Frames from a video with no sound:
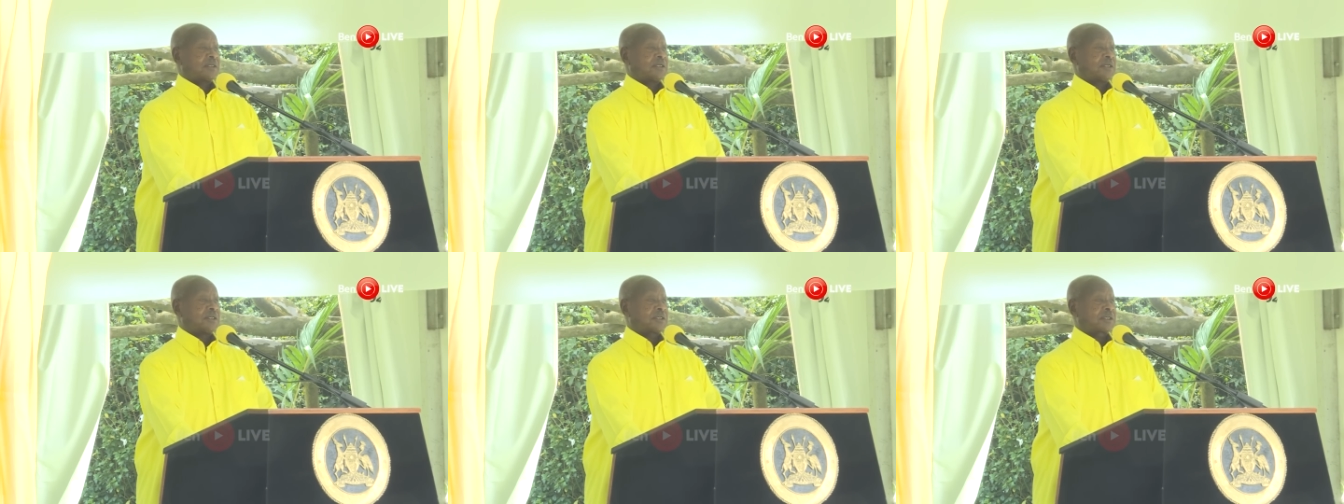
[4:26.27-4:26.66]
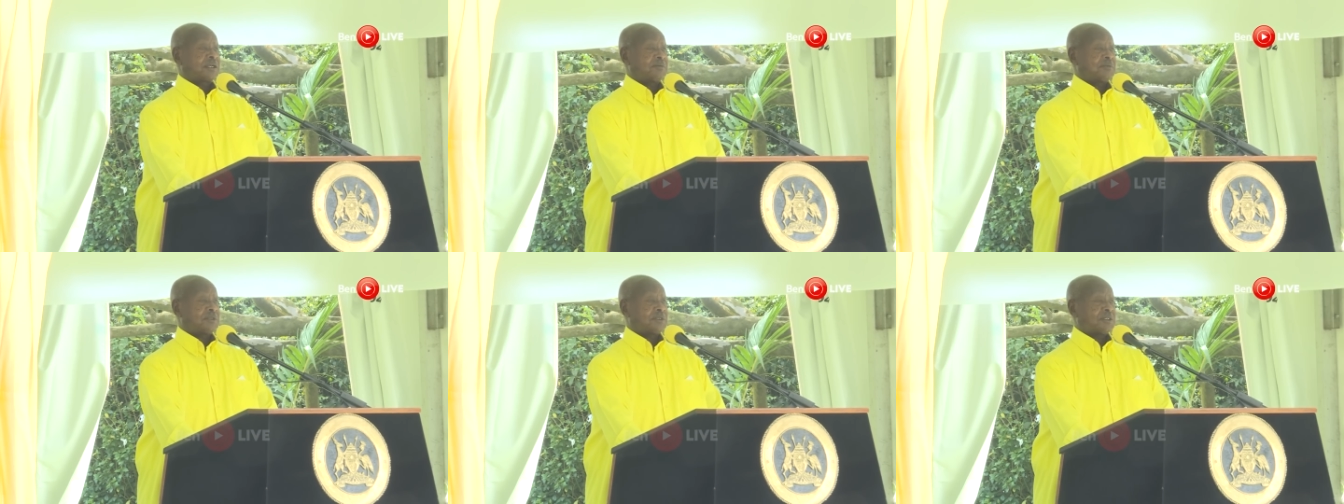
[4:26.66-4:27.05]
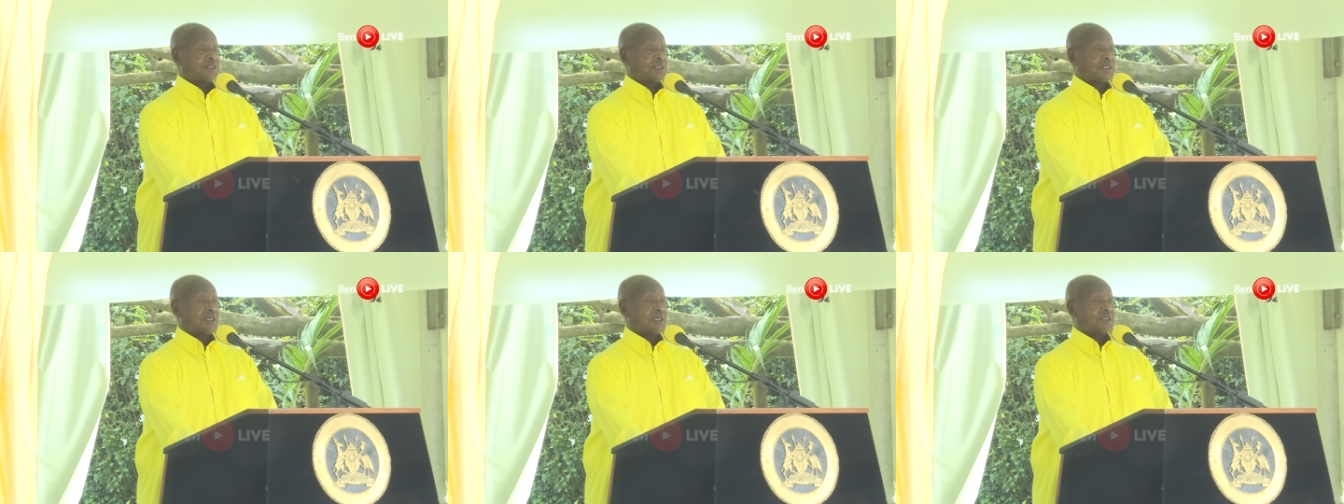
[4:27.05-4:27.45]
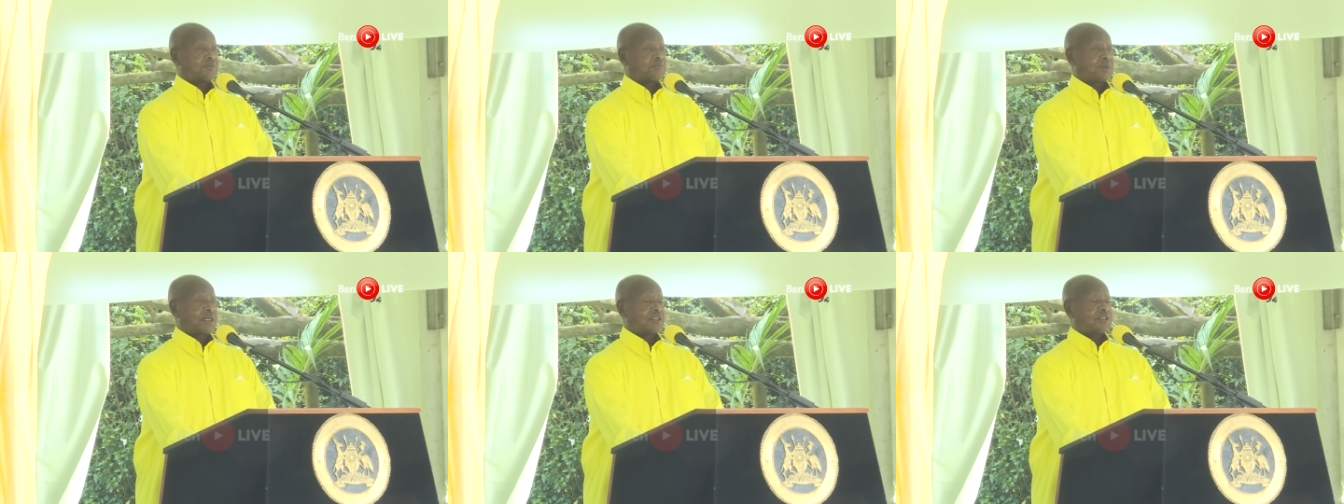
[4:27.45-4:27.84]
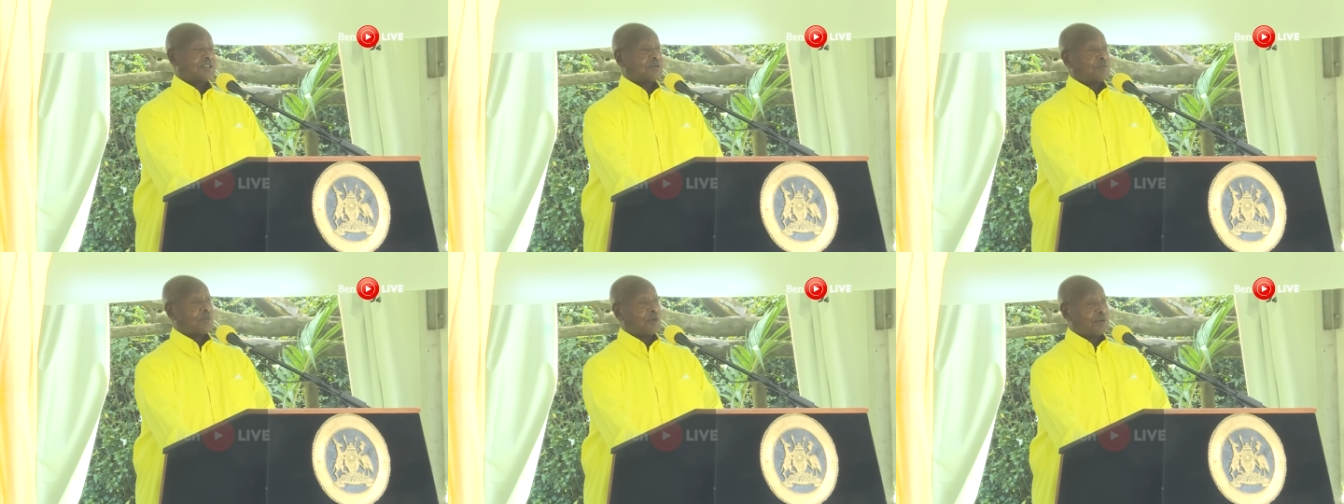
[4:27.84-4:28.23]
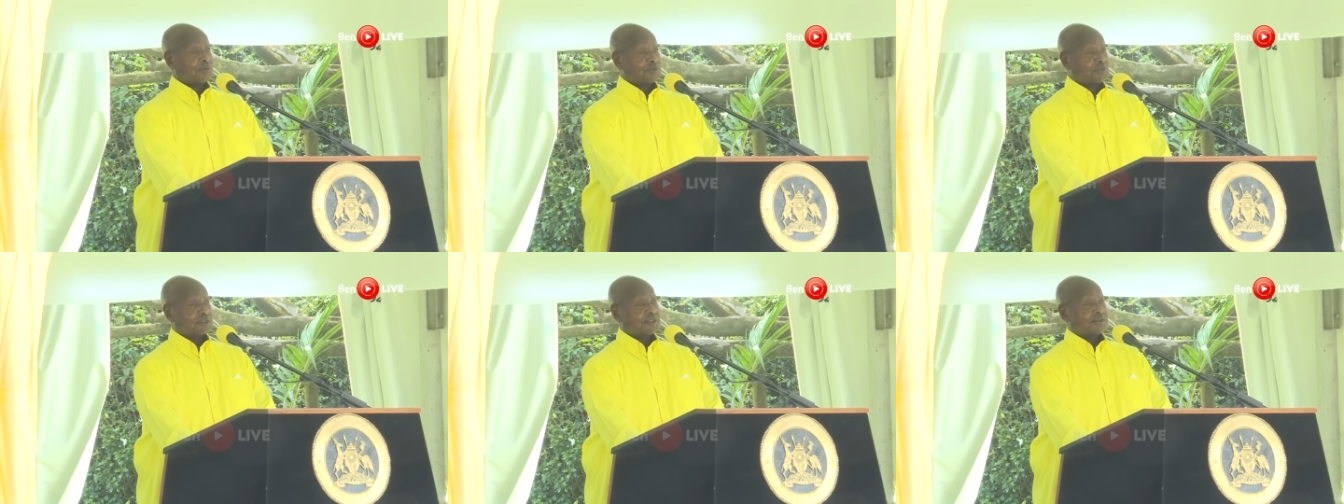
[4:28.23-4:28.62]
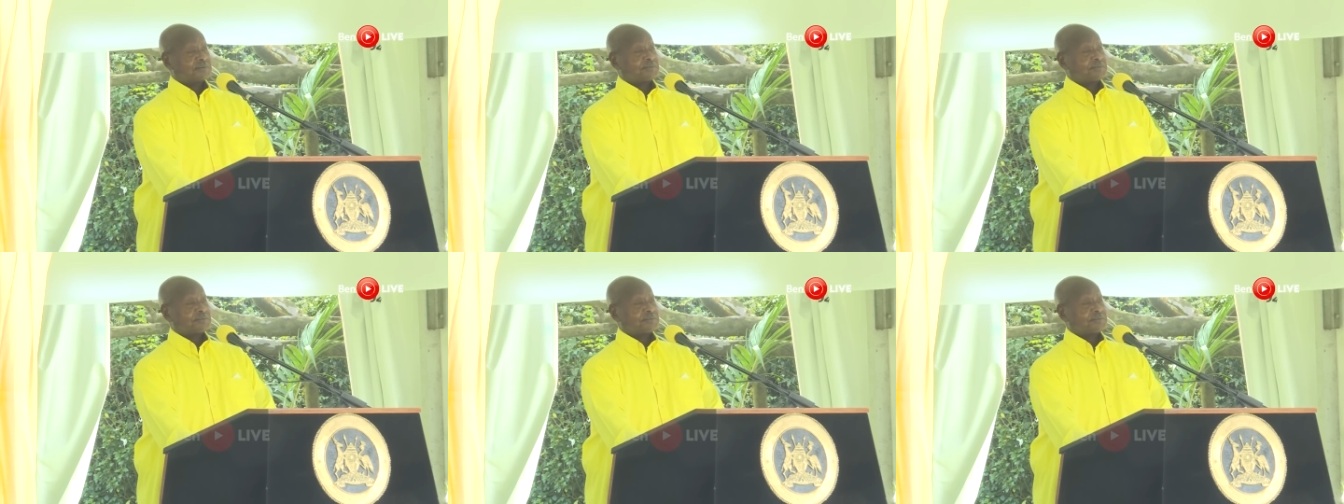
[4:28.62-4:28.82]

and coming here and planting bombs,